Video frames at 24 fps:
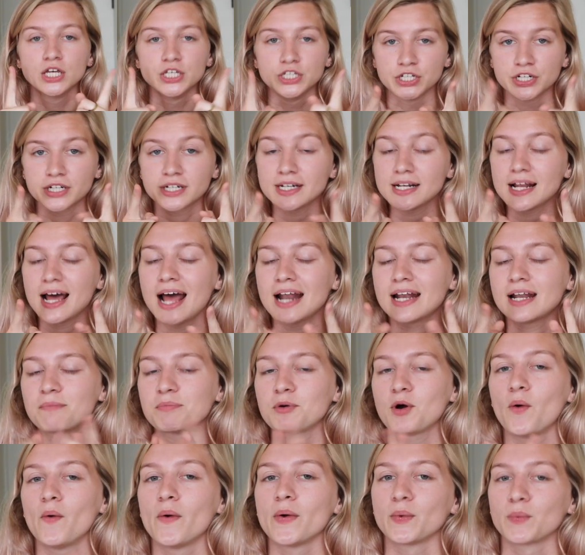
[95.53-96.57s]
You're going to end
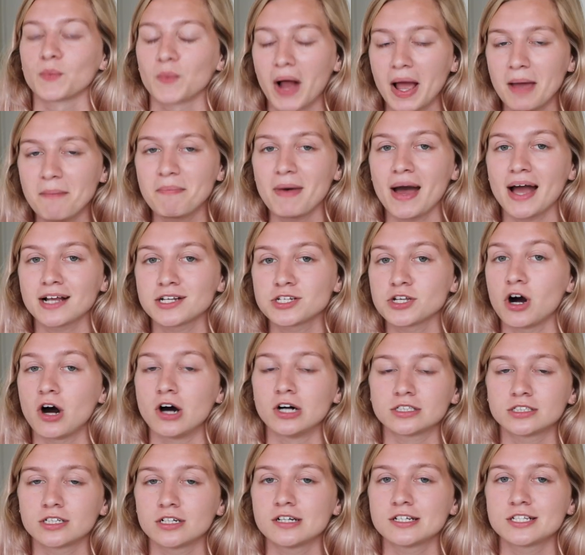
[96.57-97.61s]
up going right back to
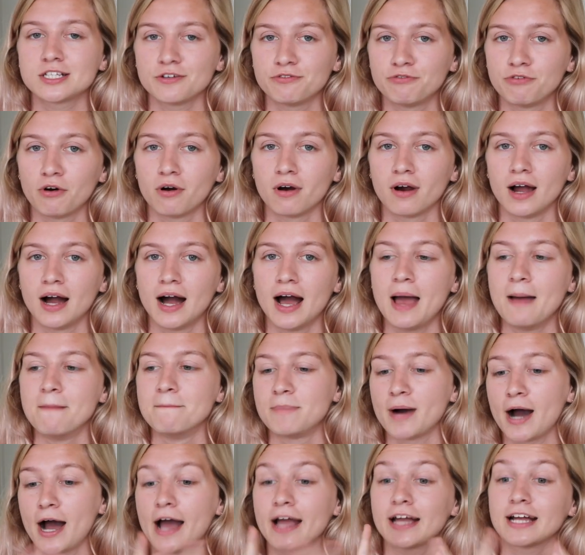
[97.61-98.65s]
Ulta or Sephora and
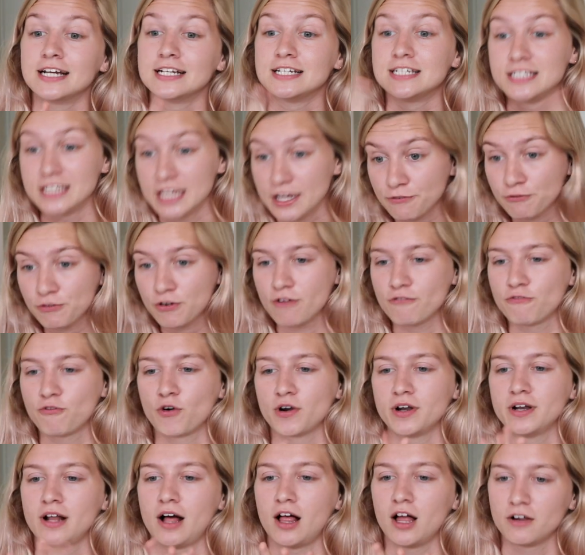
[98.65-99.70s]
buying a different
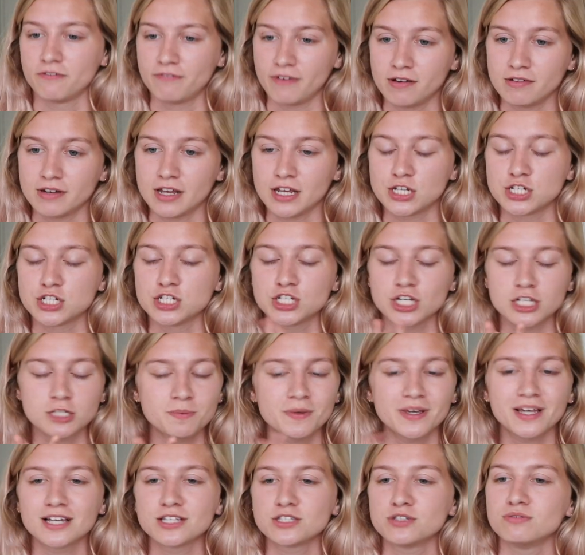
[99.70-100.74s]
$40 foundation just
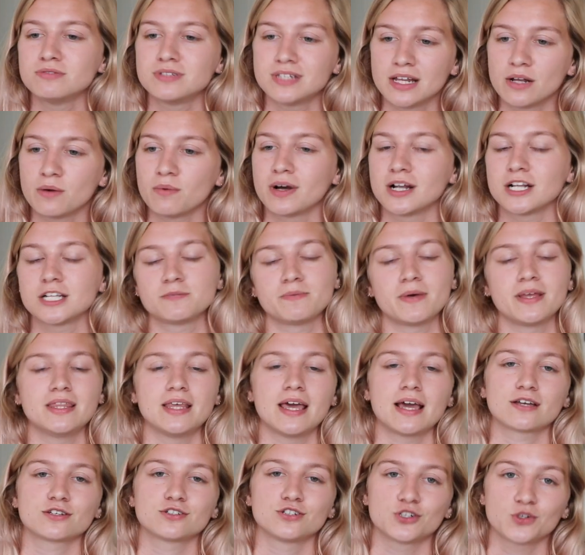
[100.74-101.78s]
because you didn't want to spend
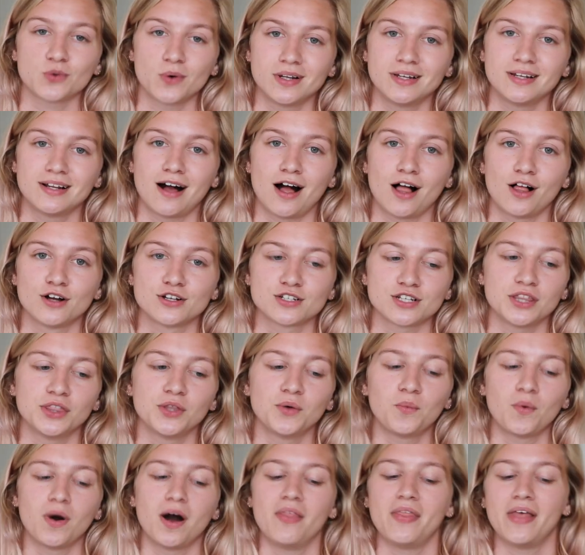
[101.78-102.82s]
the extra $20 on
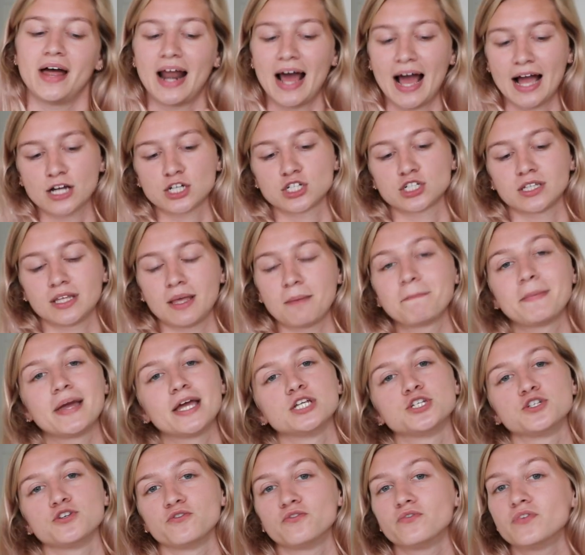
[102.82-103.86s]
the one that actually
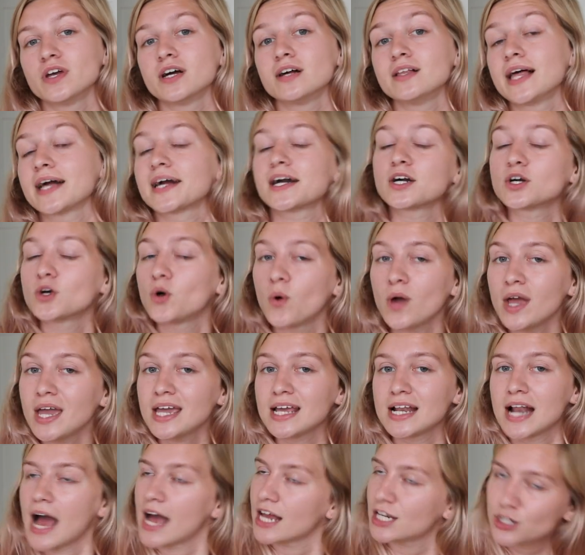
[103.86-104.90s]
made you feel like a
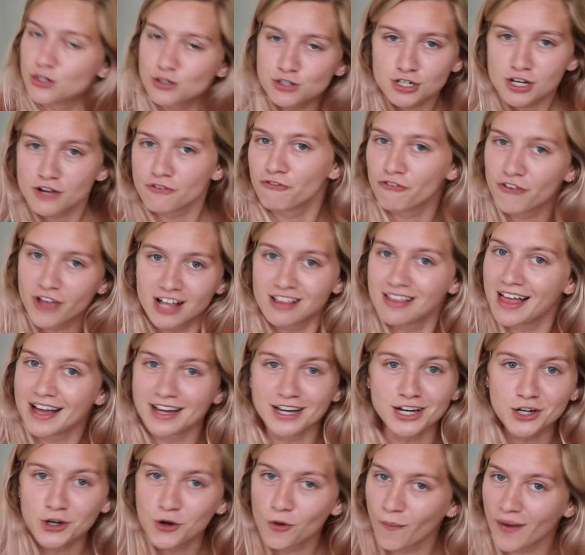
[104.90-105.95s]
queen. And you should feel like
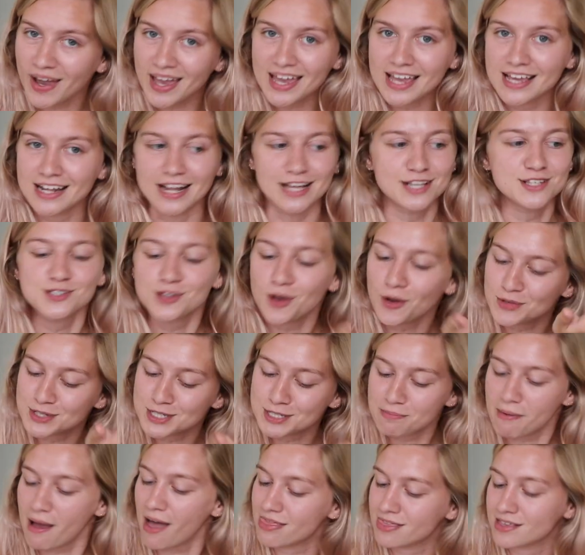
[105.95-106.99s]
a queen, so
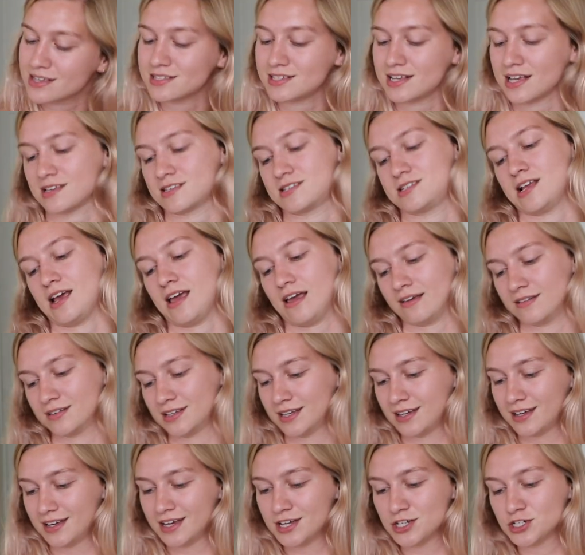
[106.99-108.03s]
spend the $60.
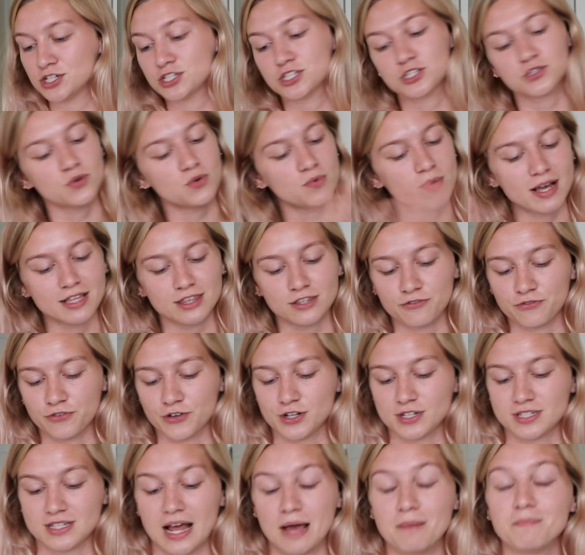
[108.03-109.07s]
Just do it right the
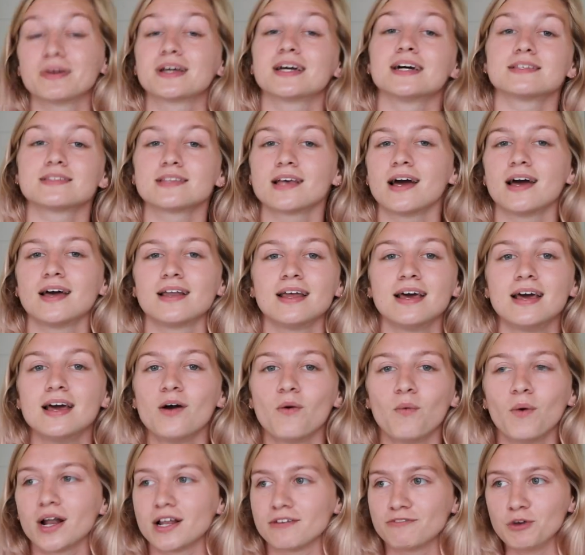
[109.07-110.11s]
first time, because then,
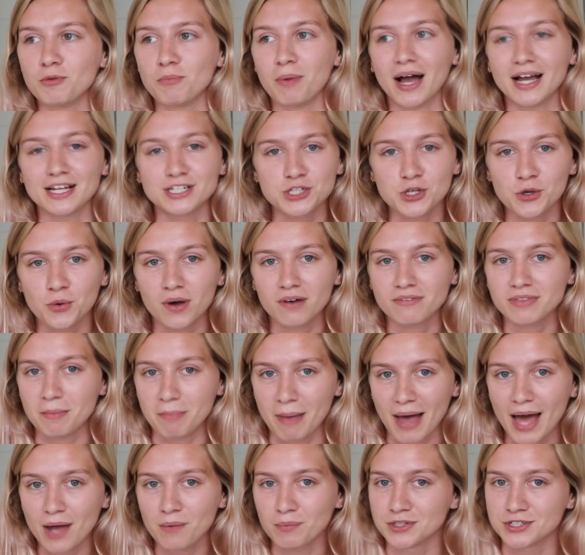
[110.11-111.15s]
what, if you buy two of the
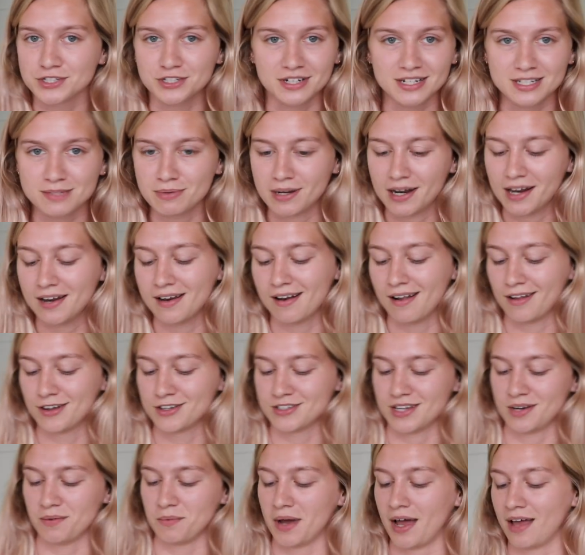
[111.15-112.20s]
bad ones, you're going to spend
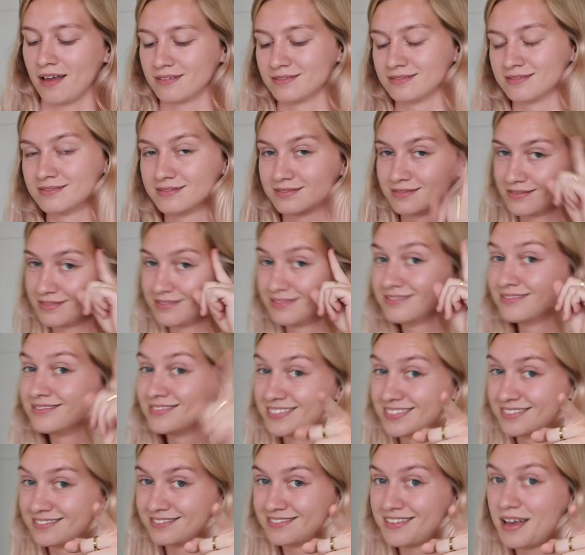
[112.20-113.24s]
$80 anyway.
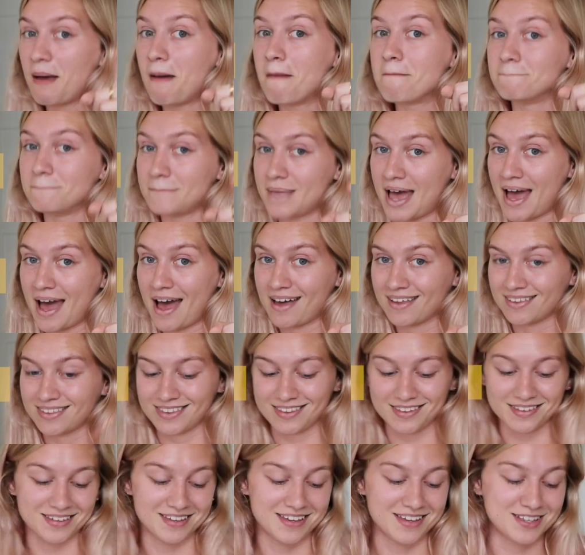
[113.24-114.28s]
Math.